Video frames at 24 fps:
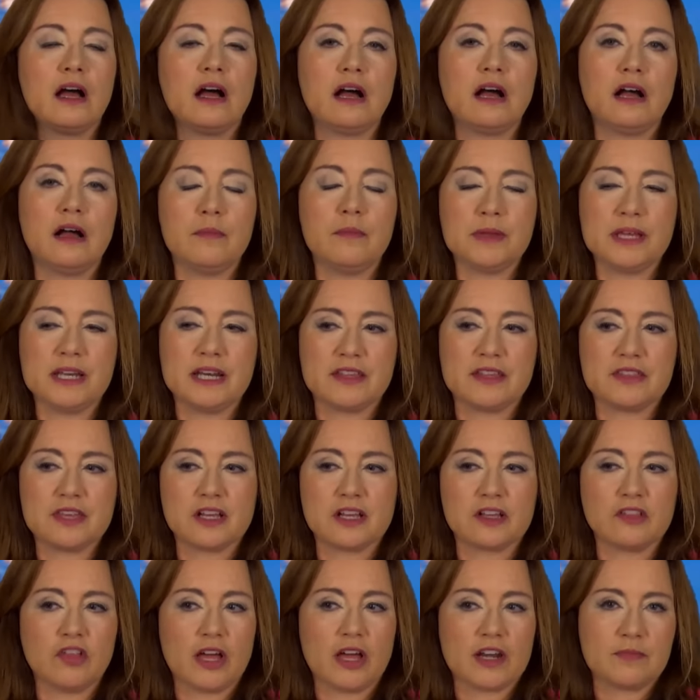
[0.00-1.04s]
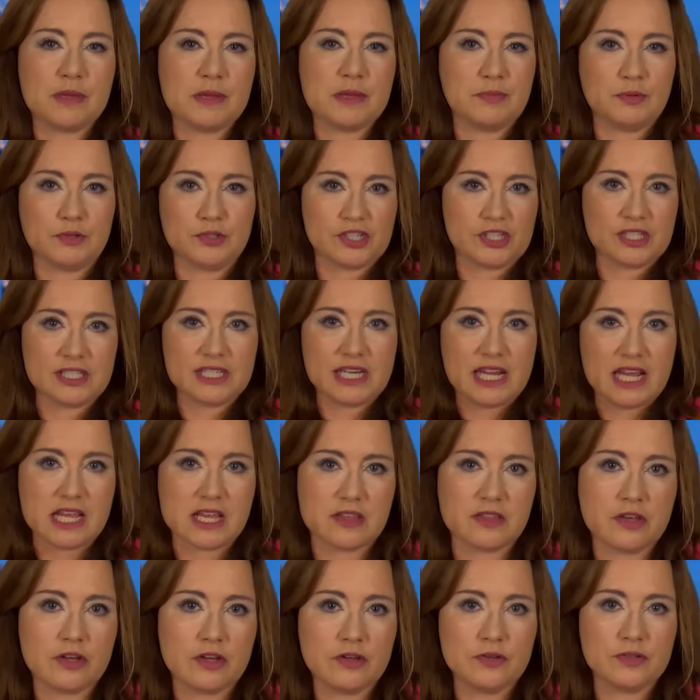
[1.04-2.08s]
Um, and I think a lot of people just
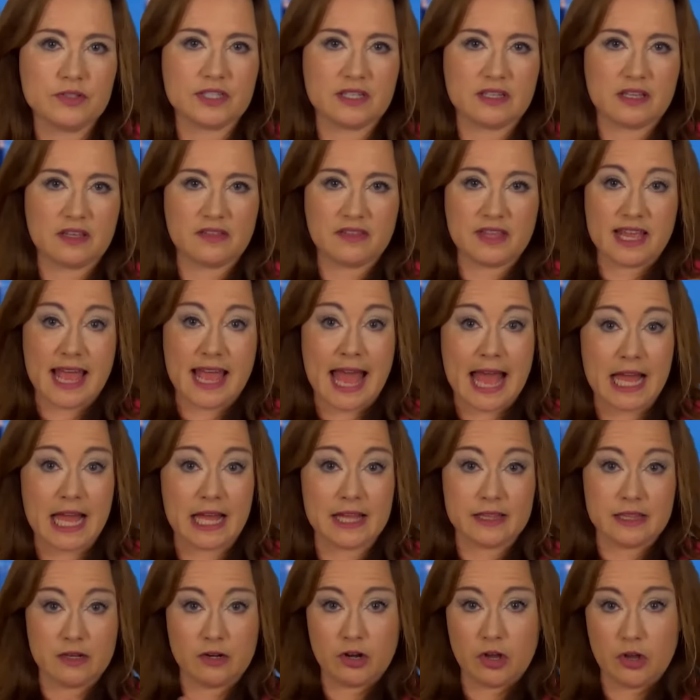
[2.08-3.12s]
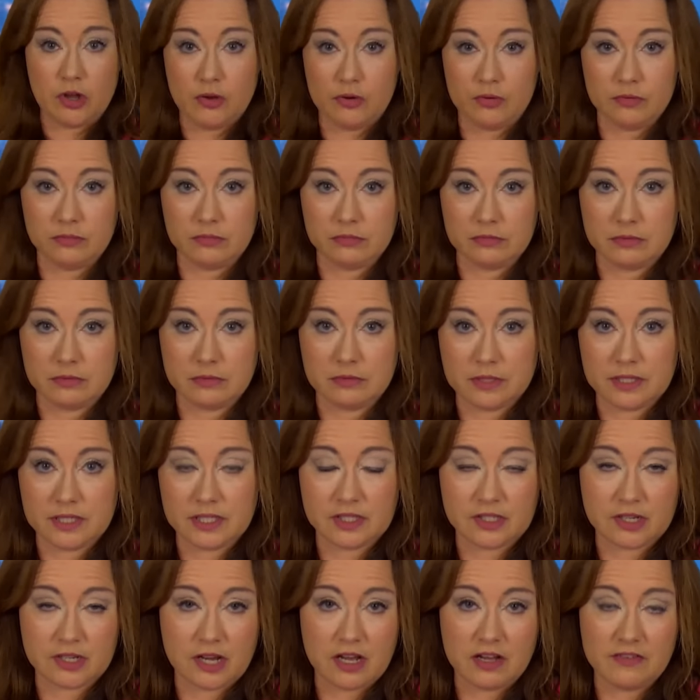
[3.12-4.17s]
take those and then they add their own
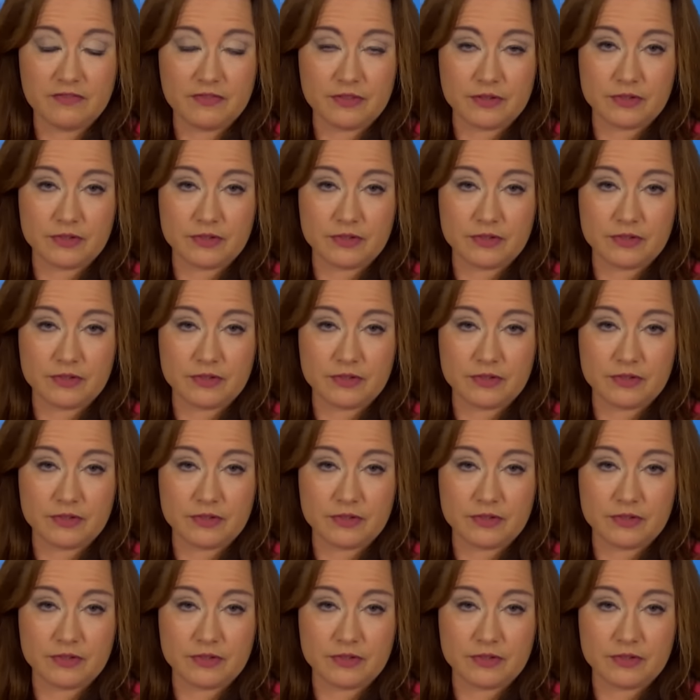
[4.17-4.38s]
stuff.